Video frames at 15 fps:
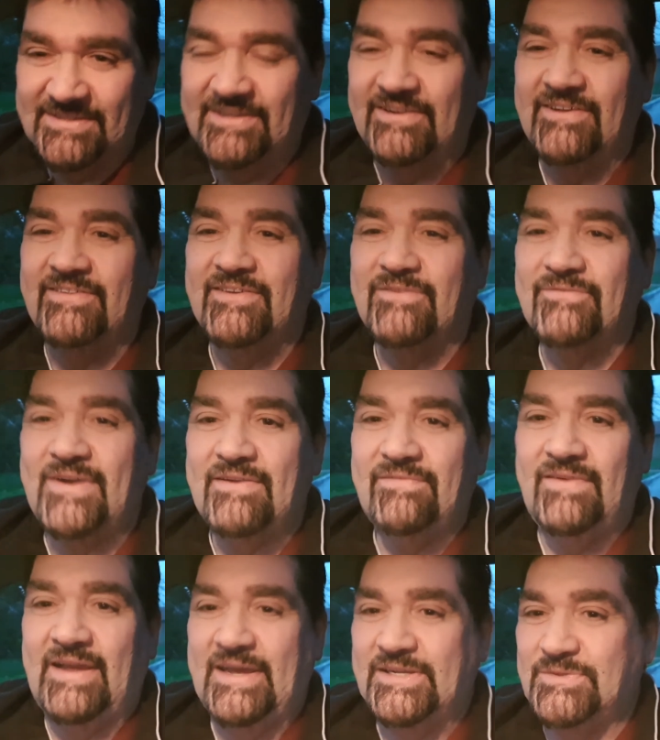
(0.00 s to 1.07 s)
You know, there were red
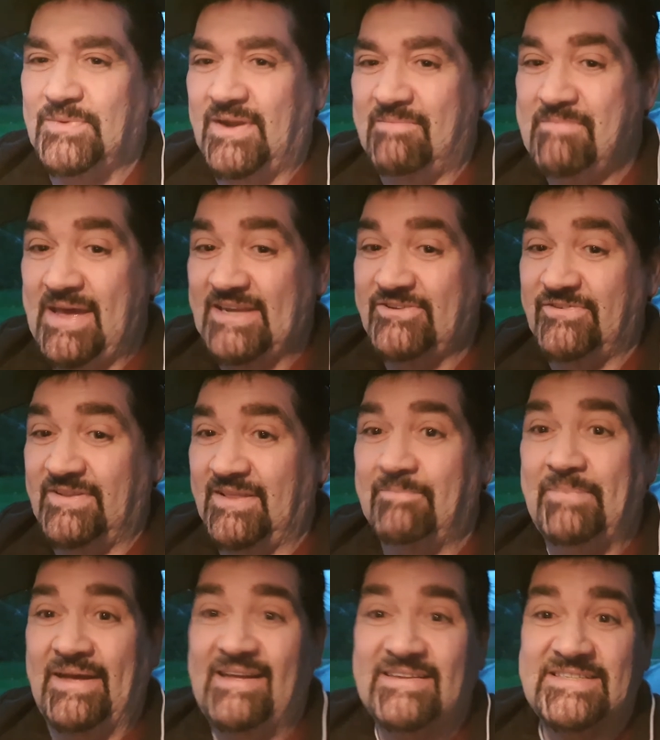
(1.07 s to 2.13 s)
flags when I met her at the
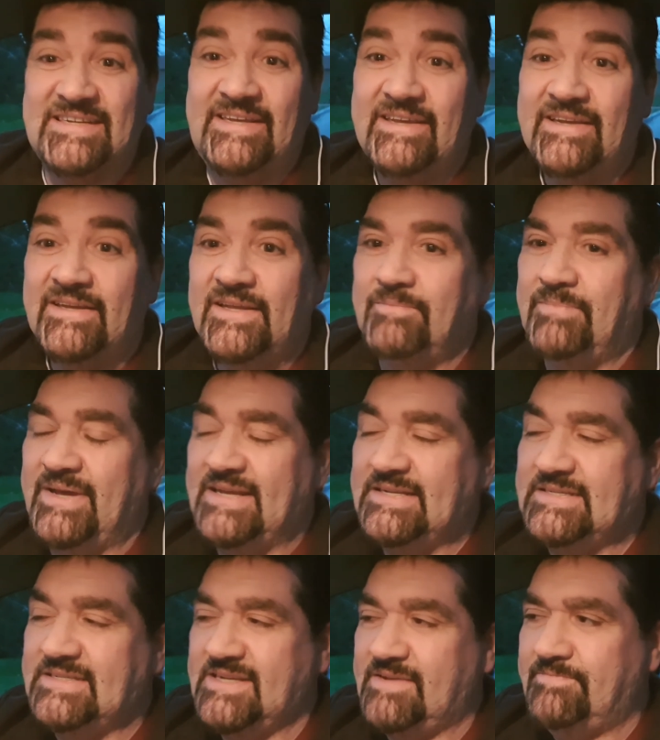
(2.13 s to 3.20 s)
party,
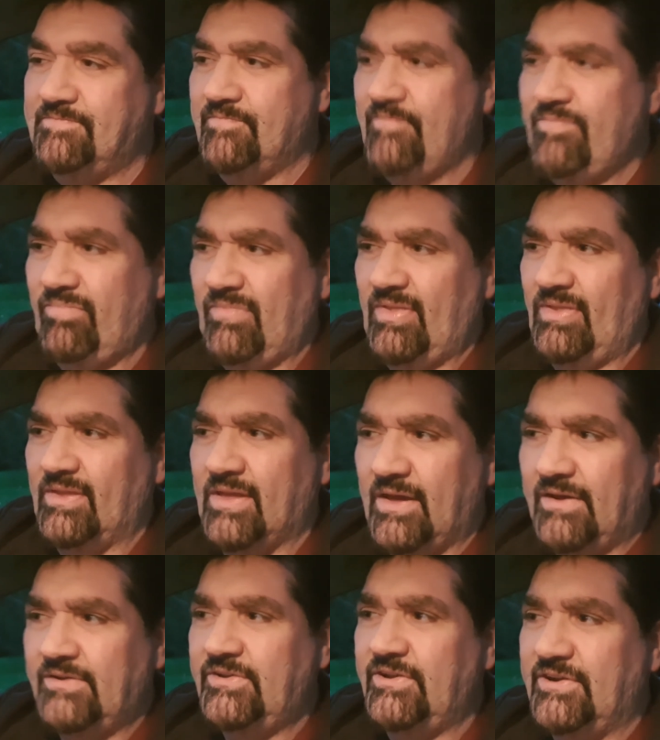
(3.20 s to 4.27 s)
but
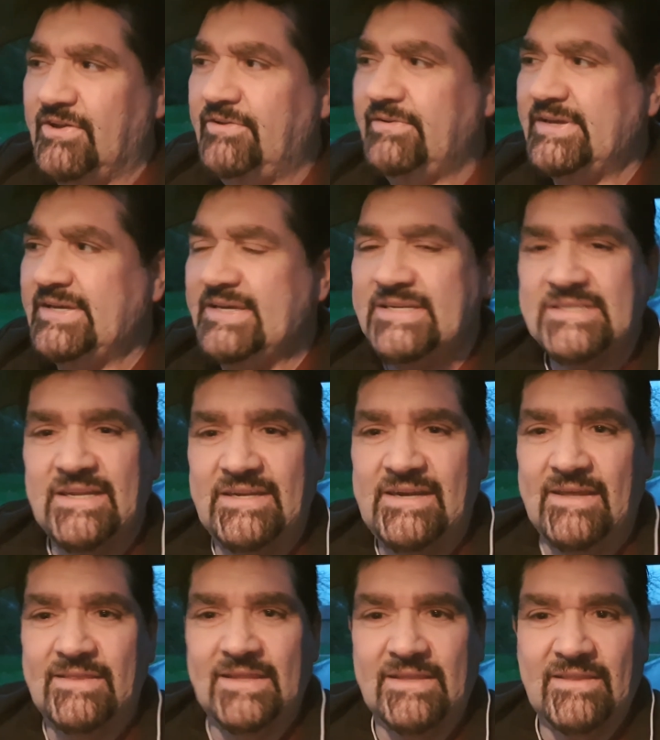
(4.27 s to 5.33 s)
you know, it's like
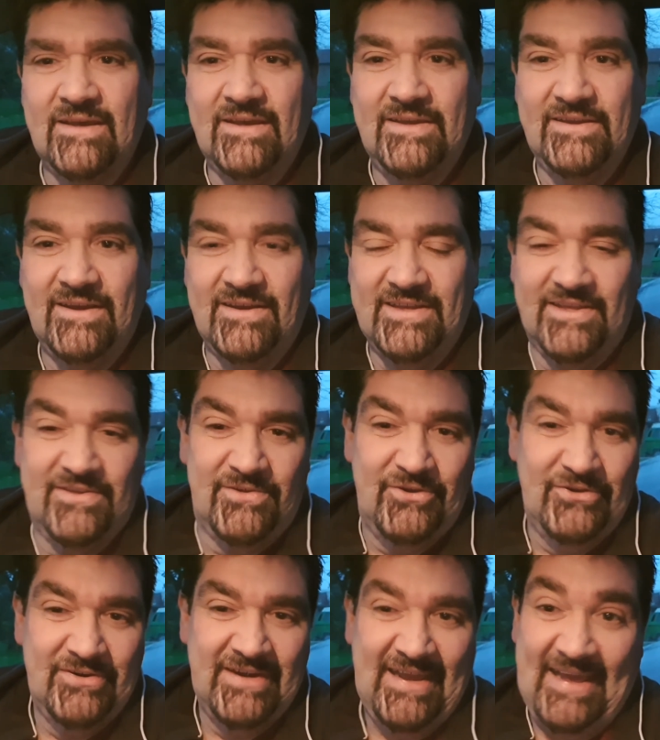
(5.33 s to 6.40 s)
nothing that I
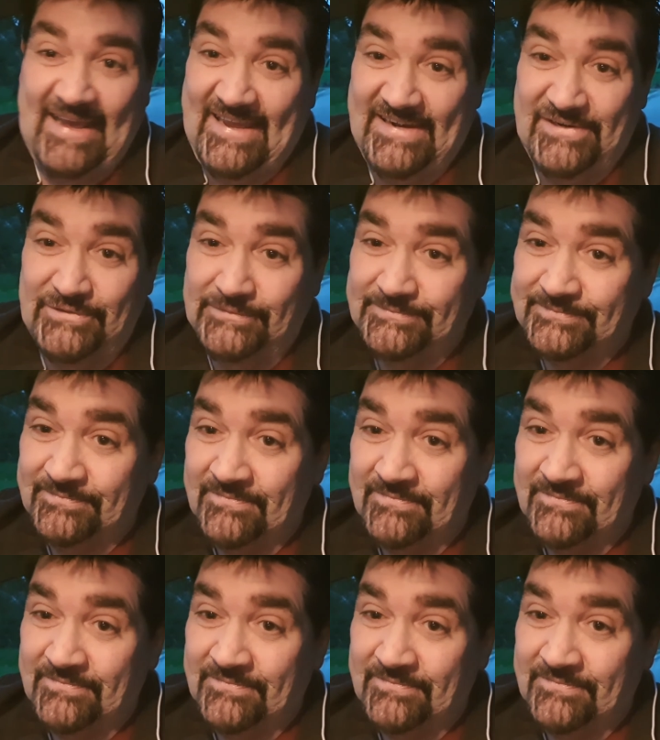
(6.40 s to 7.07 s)
couldn't handle,